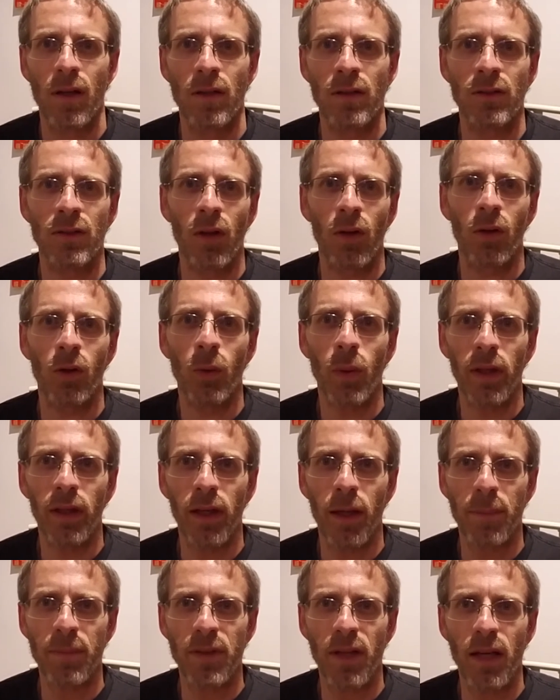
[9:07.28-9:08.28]
So, quick
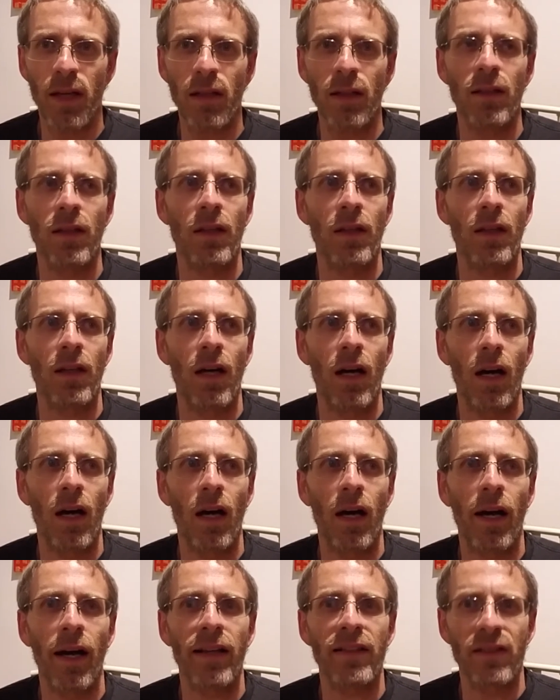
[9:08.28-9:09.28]
update.
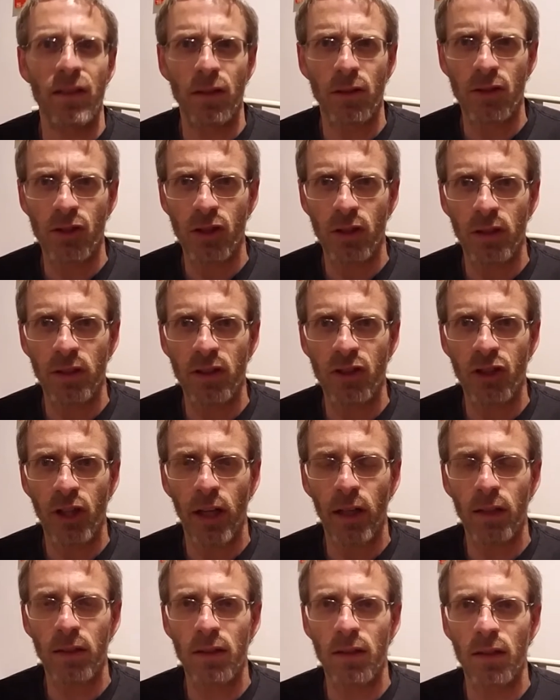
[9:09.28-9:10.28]
I diligently
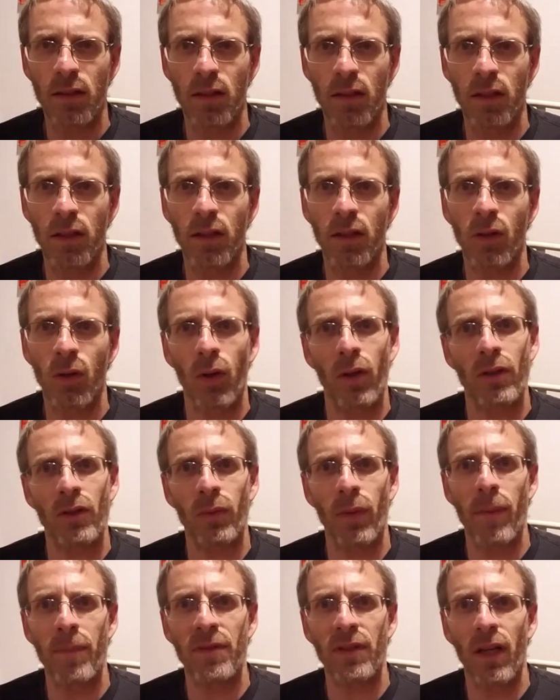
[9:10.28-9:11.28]
checked the court's
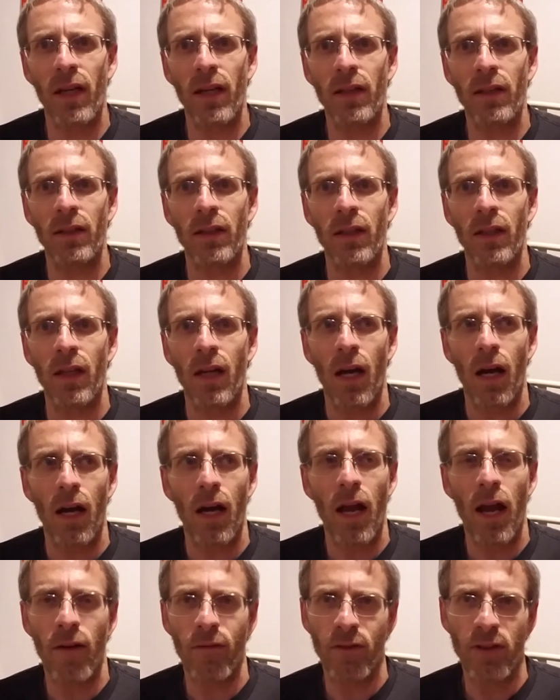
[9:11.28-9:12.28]
website
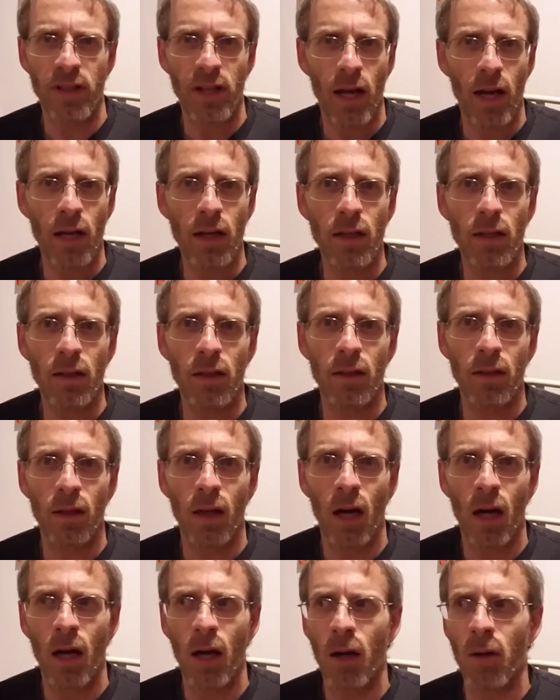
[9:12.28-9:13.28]
every day,
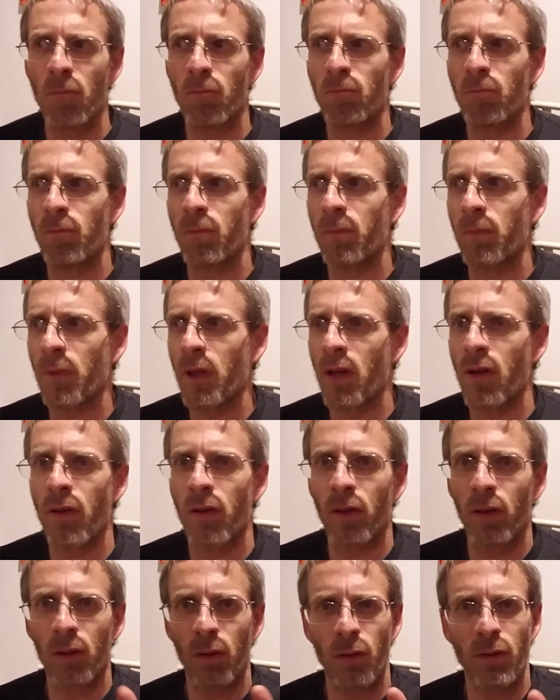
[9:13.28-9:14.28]

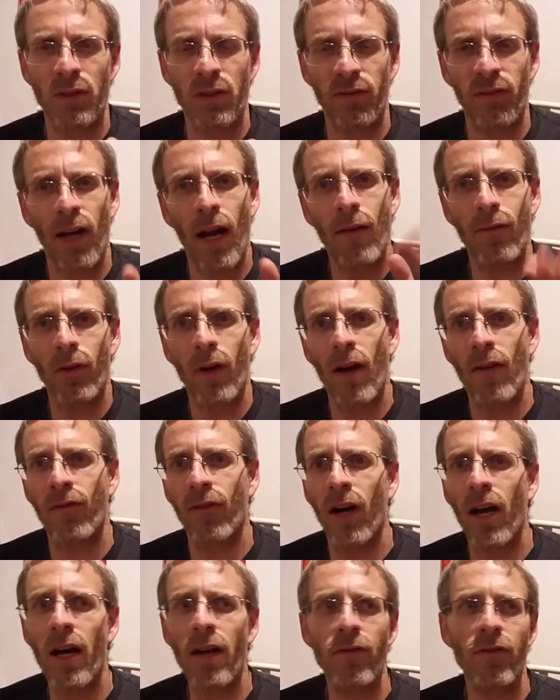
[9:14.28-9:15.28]
either close to 5 or at
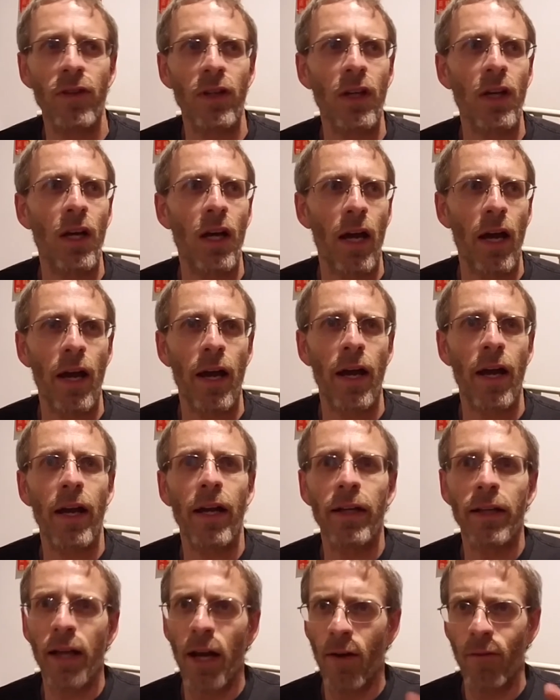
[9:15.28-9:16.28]
5,
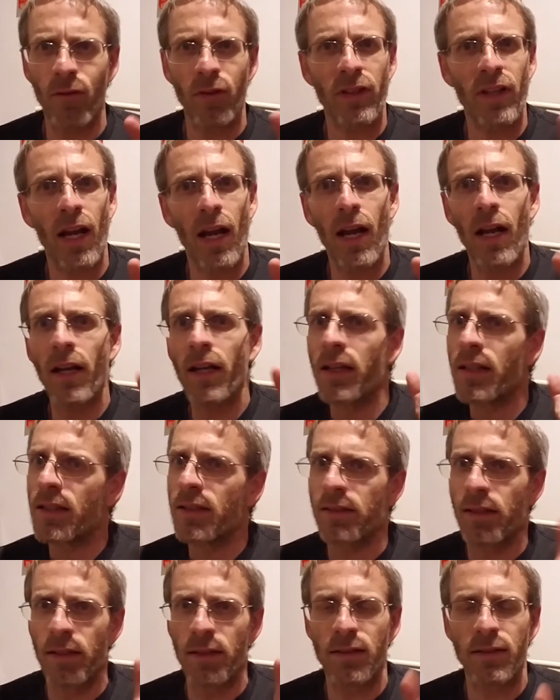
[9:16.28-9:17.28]
and every day
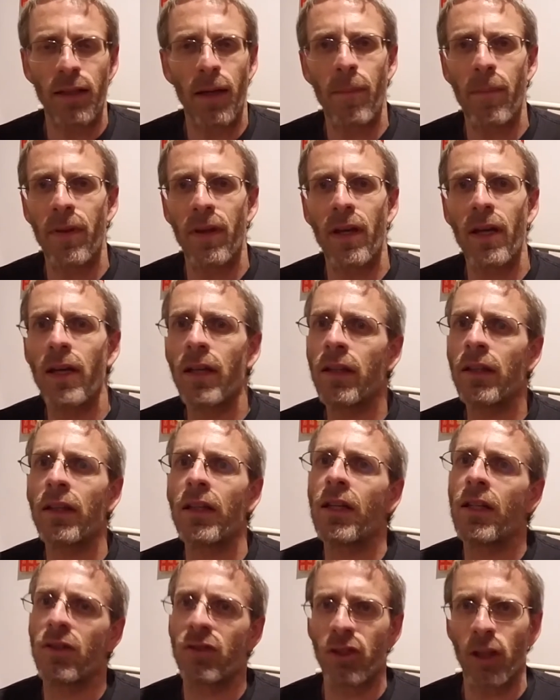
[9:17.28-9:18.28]
said the same thing:
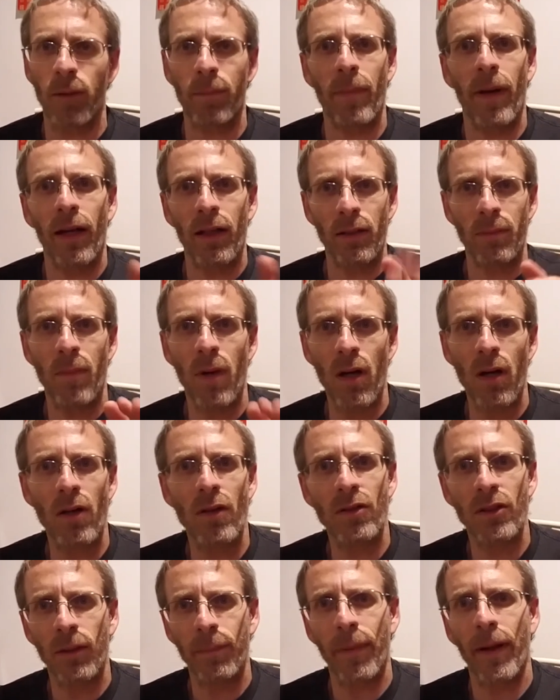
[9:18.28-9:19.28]
check back tomorrow,
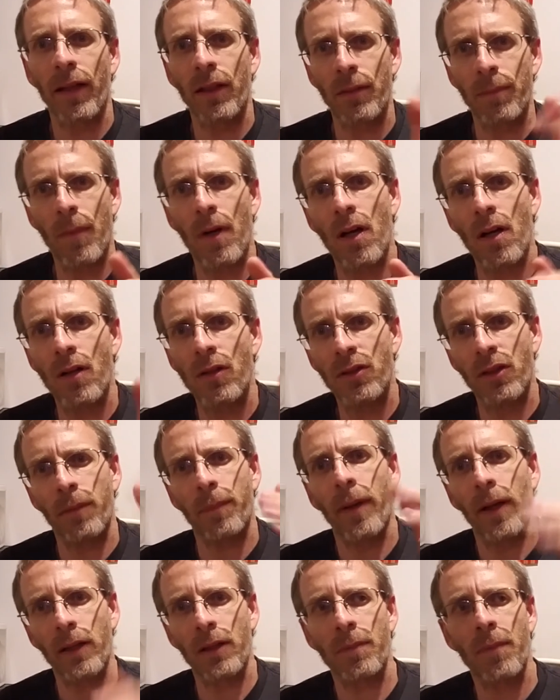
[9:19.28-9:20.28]
check back tomorrow, check
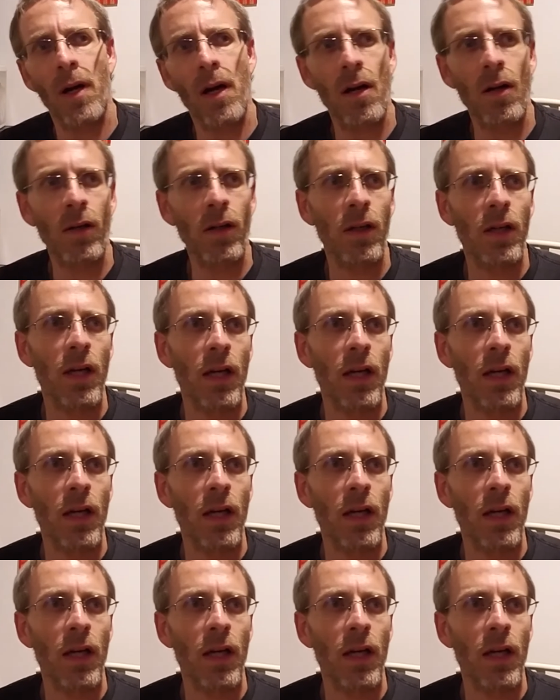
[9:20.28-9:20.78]
back tomorrow.